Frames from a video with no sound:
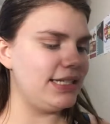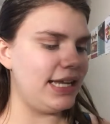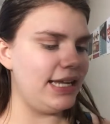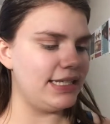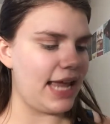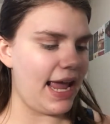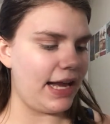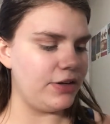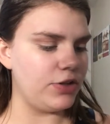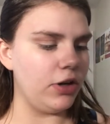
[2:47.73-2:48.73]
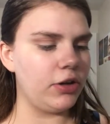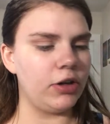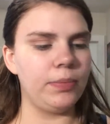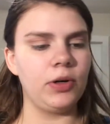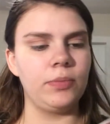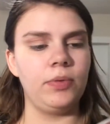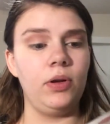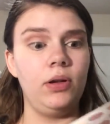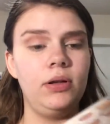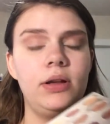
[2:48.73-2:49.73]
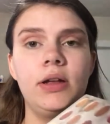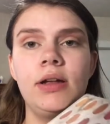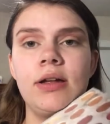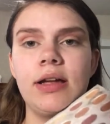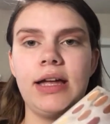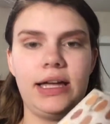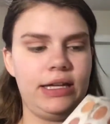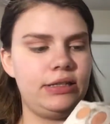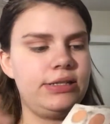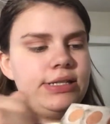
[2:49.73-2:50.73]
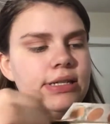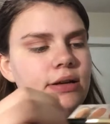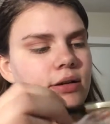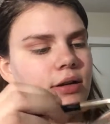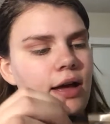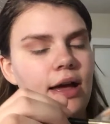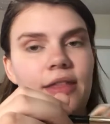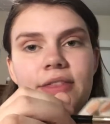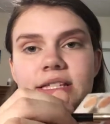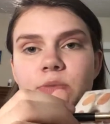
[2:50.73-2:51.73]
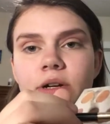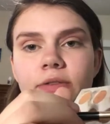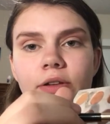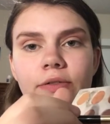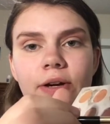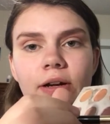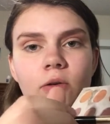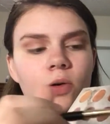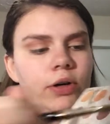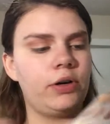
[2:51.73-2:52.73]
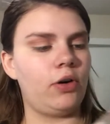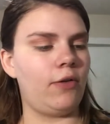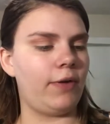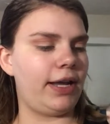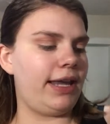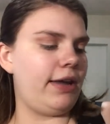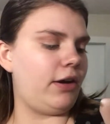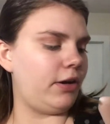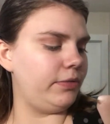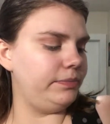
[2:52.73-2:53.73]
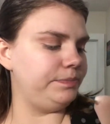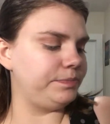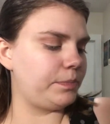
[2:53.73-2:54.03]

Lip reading: This is a darker purple. It's this one on the very corner over here.